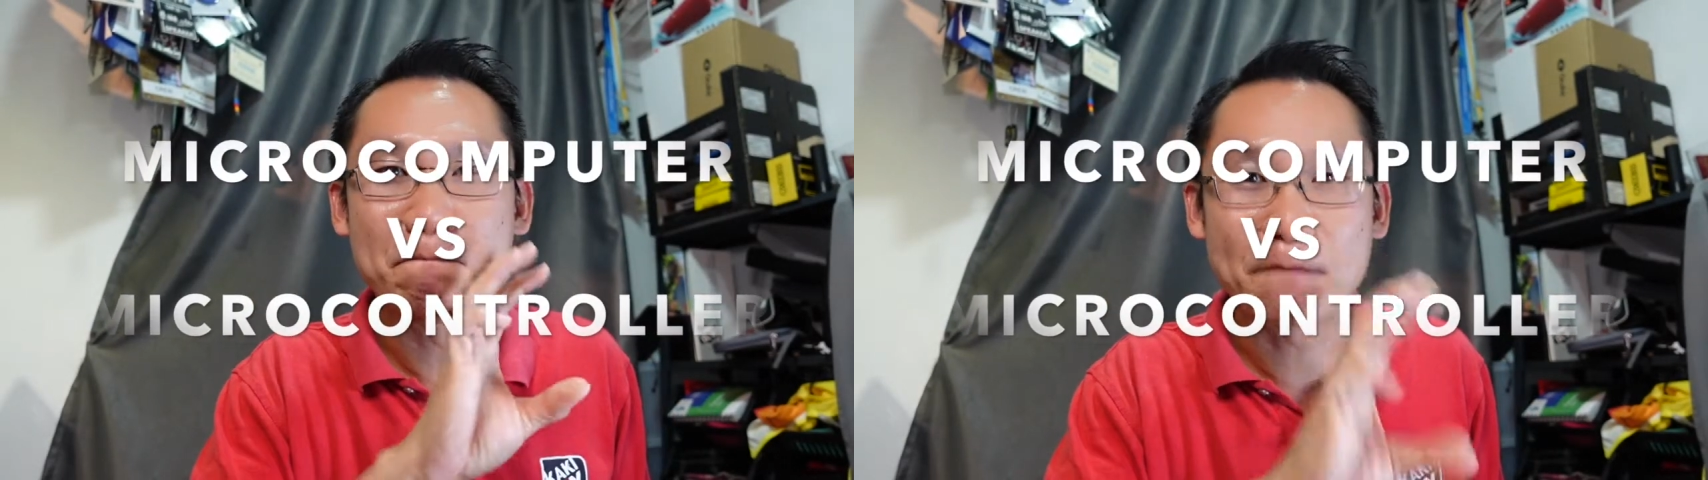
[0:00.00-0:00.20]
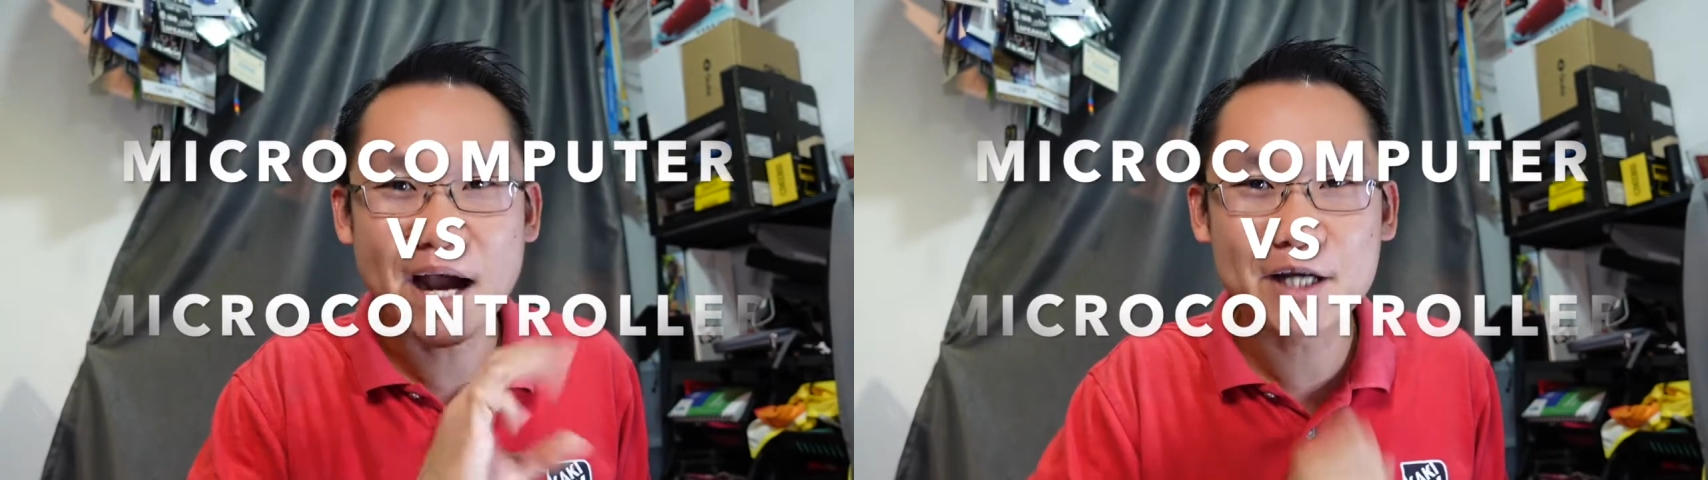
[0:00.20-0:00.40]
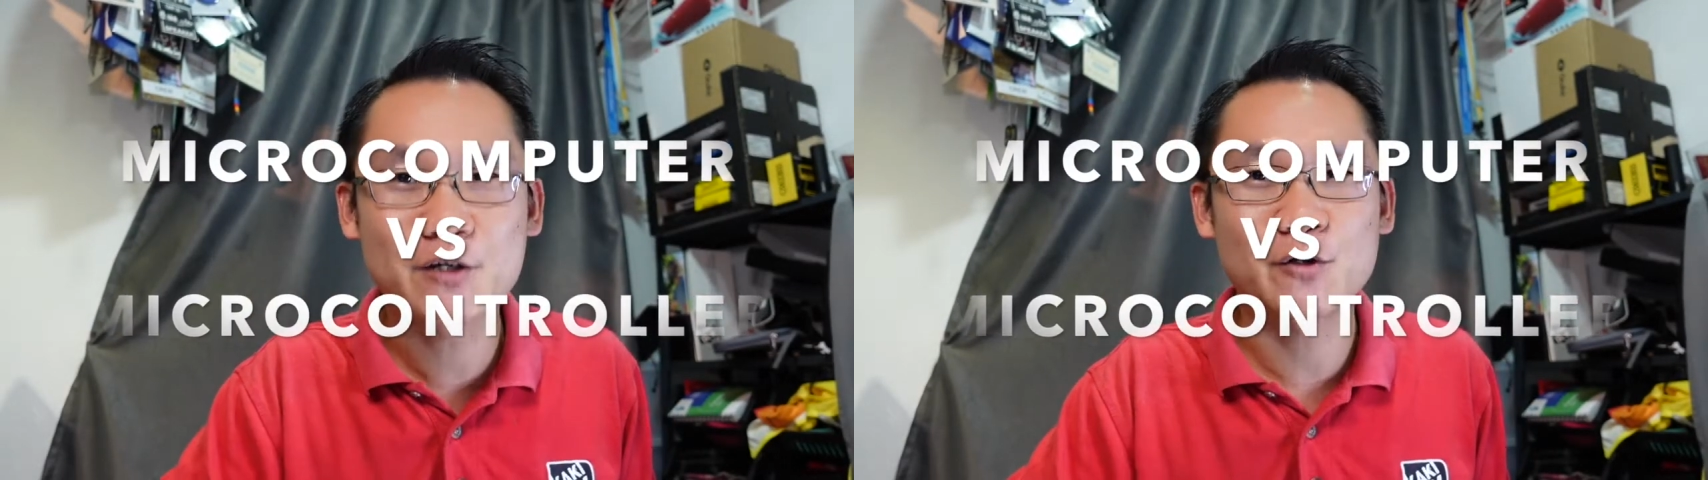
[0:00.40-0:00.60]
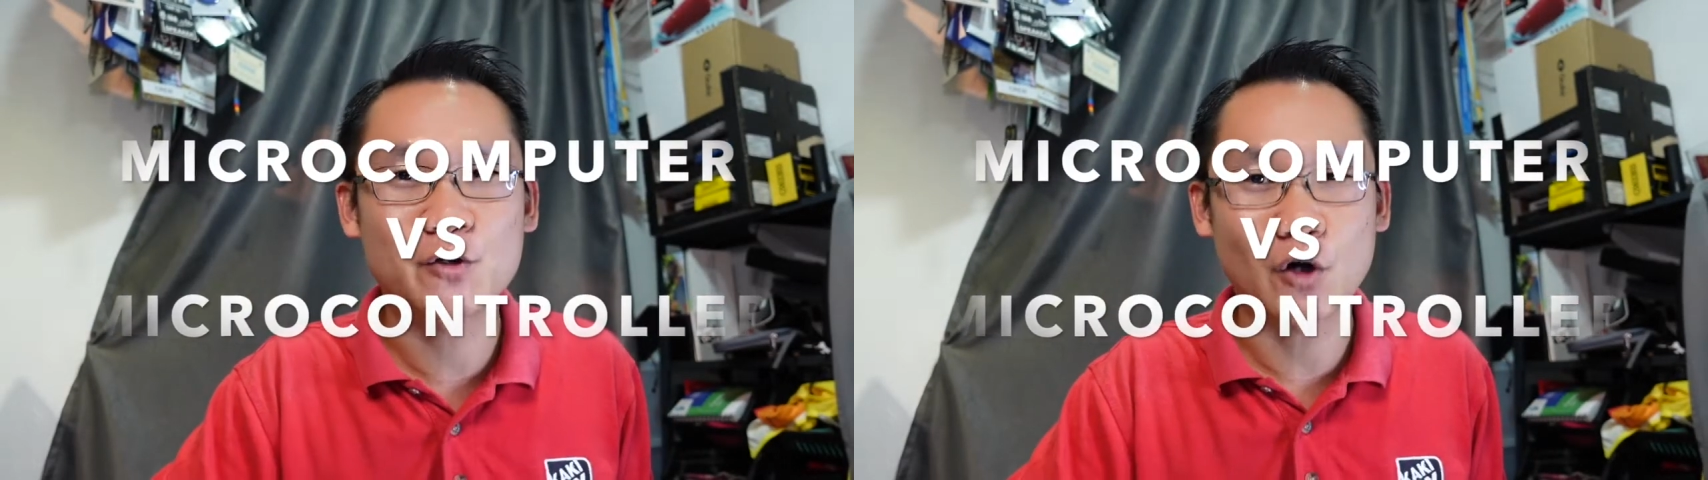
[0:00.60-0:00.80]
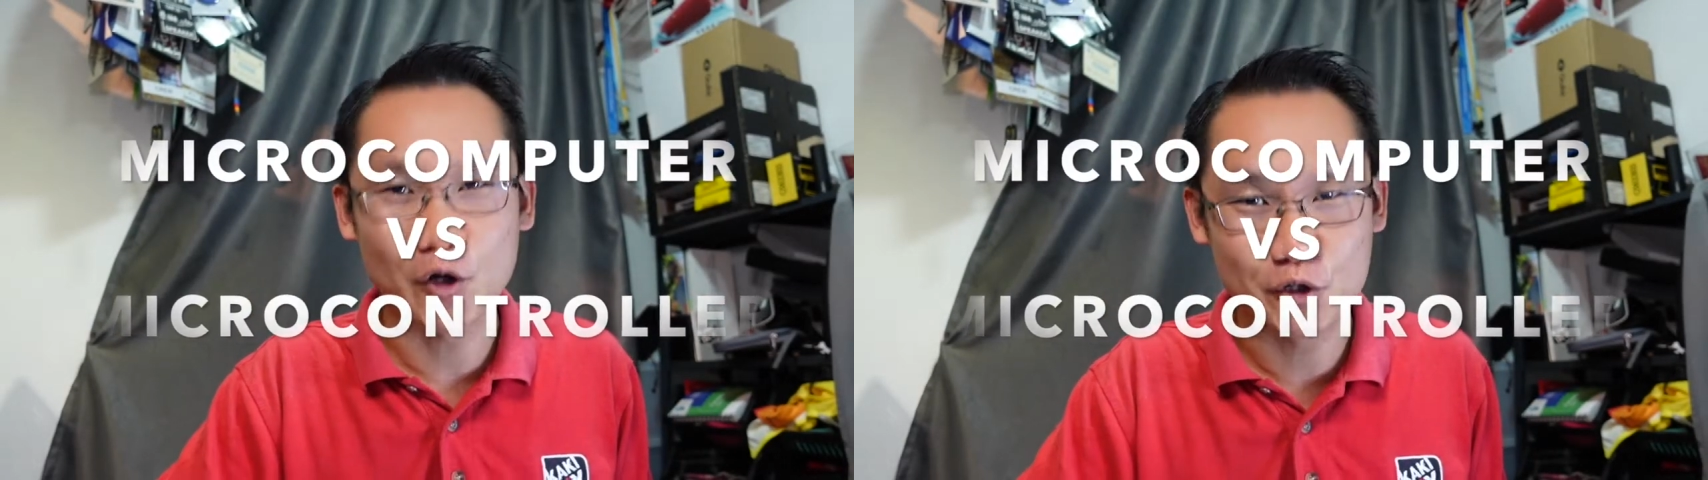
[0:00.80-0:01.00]

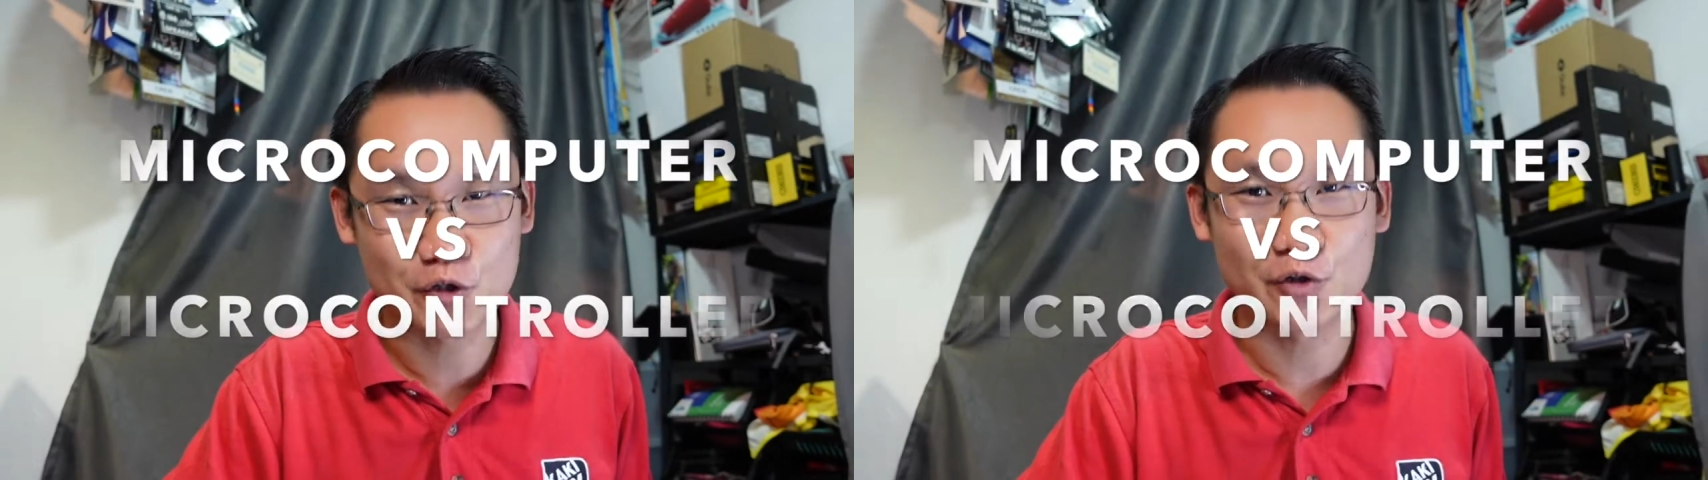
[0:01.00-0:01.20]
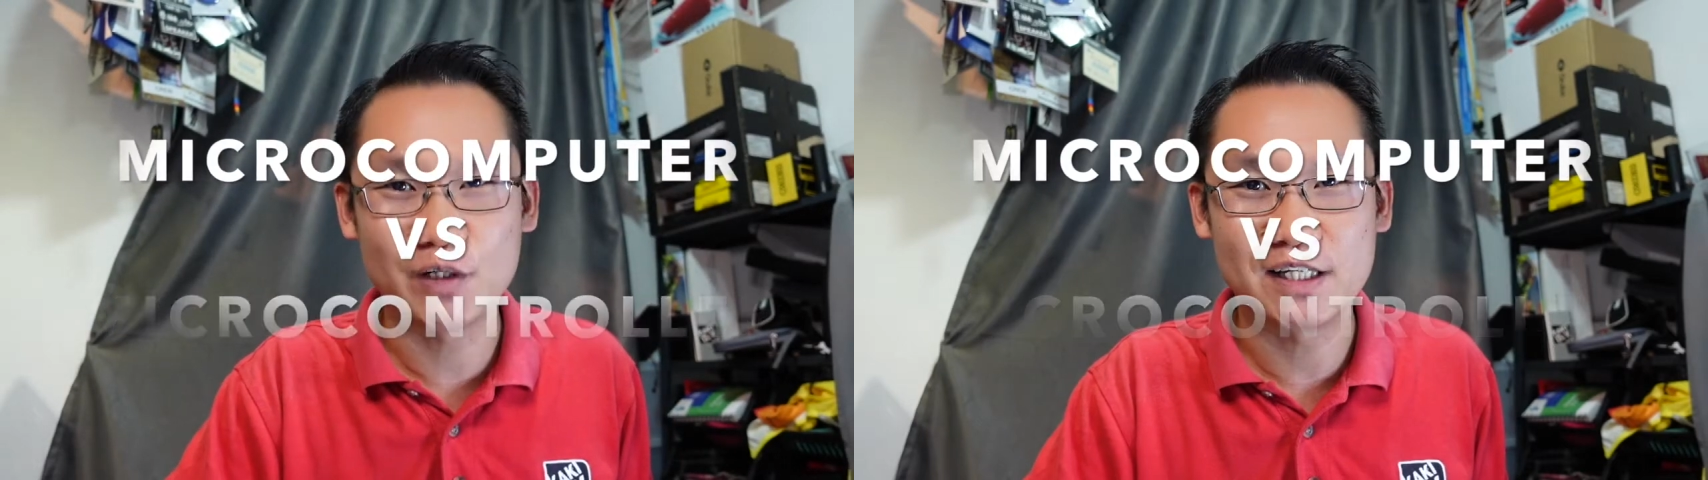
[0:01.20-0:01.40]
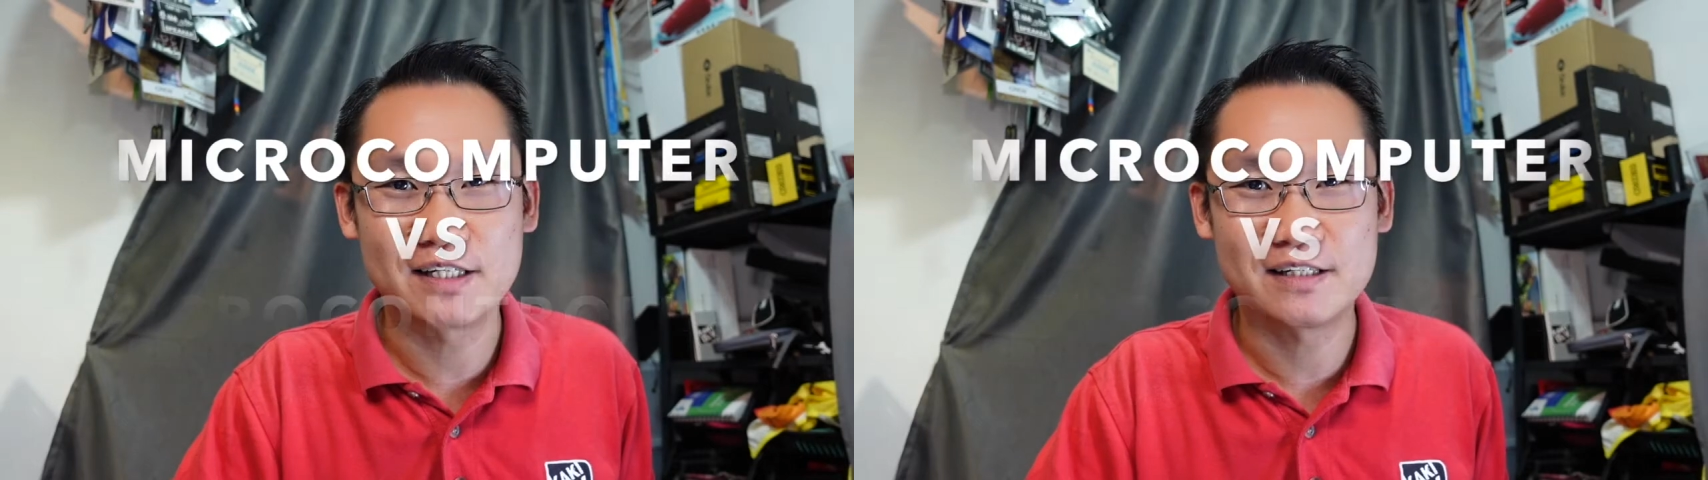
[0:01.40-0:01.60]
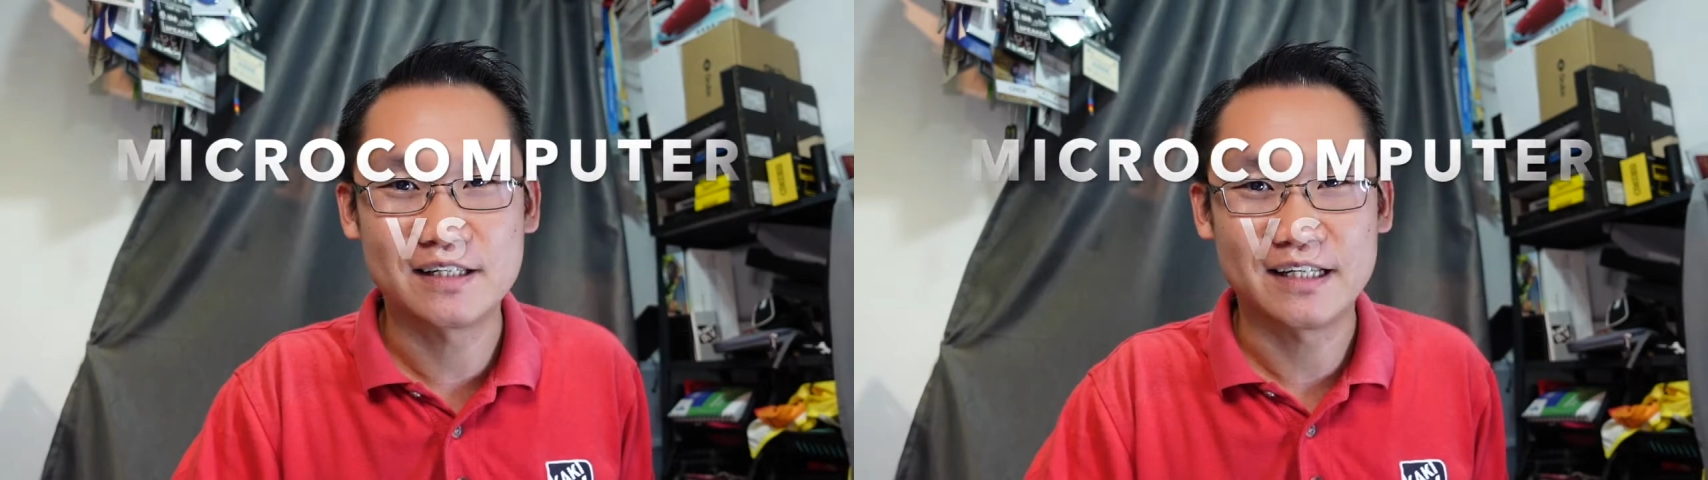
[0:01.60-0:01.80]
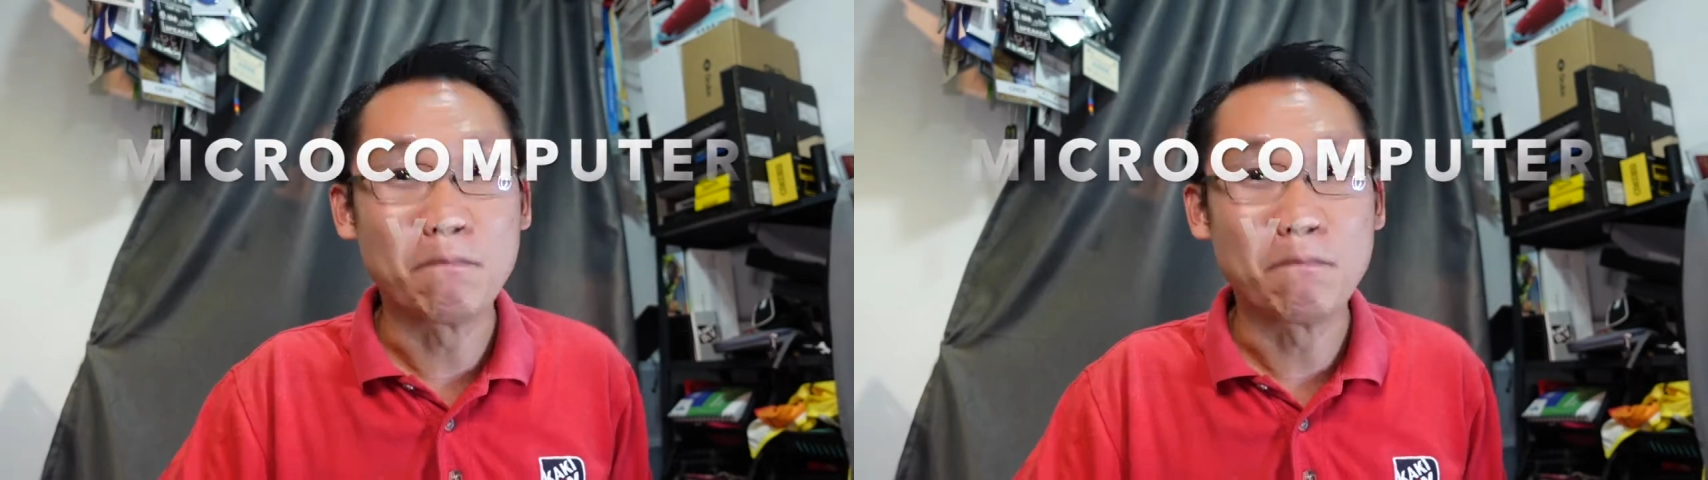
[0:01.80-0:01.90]
microcontrollers.